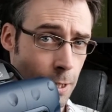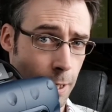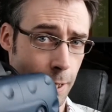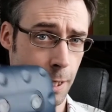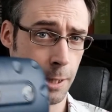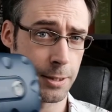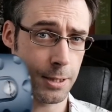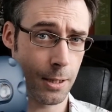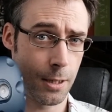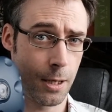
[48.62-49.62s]

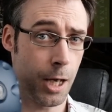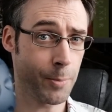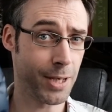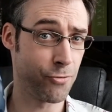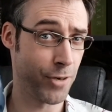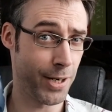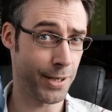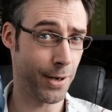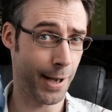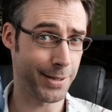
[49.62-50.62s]
And I'm
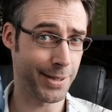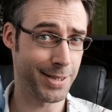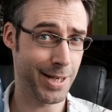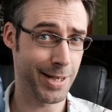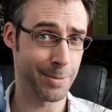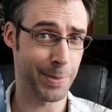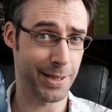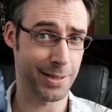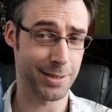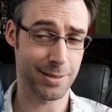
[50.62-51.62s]
really glad I did,
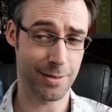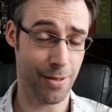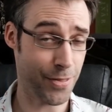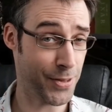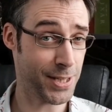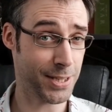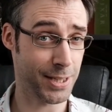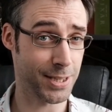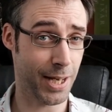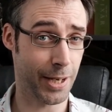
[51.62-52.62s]
because this
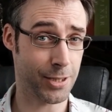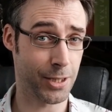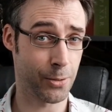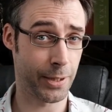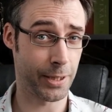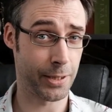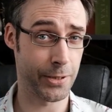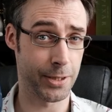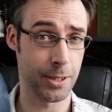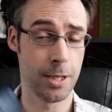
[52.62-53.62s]
thing's actually quite
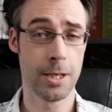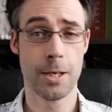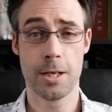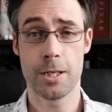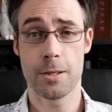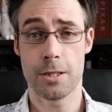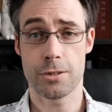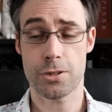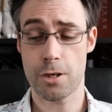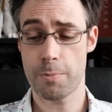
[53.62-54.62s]
good.
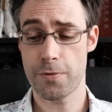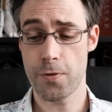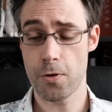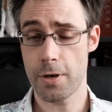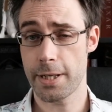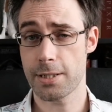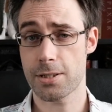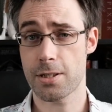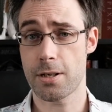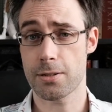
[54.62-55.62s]
So before I
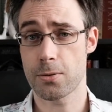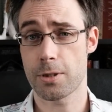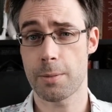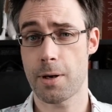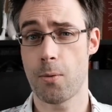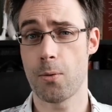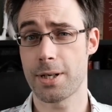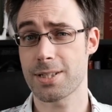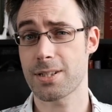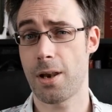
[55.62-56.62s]
start talking about
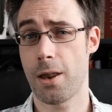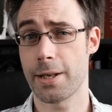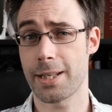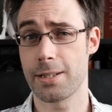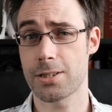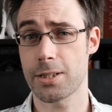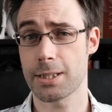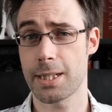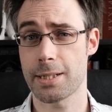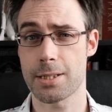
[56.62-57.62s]
what it's like
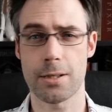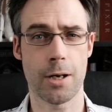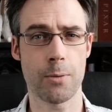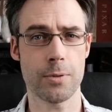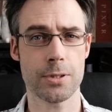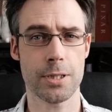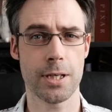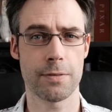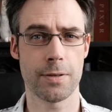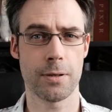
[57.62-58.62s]
inside the headset, I want to
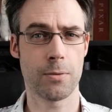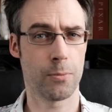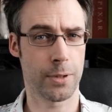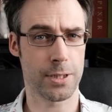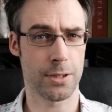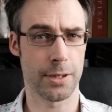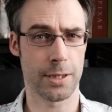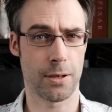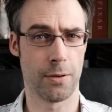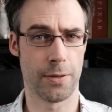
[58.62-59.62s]
cover what it's
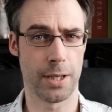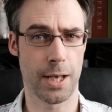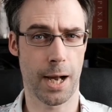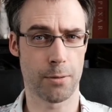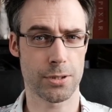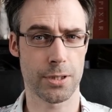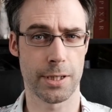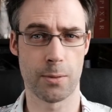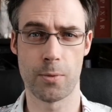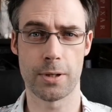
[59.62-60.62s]
like on the
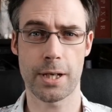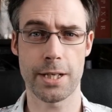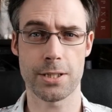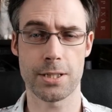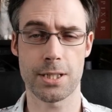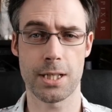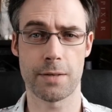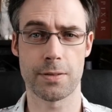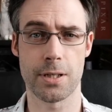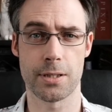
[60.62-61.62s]
outside and what HTC
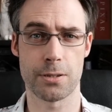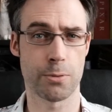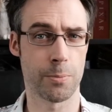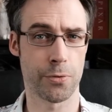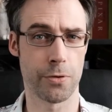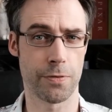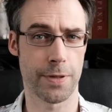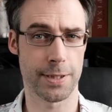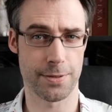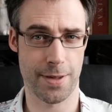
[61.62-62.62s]
have done to improve
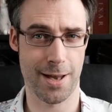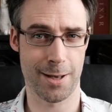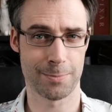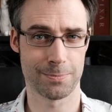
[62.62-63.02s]
things there.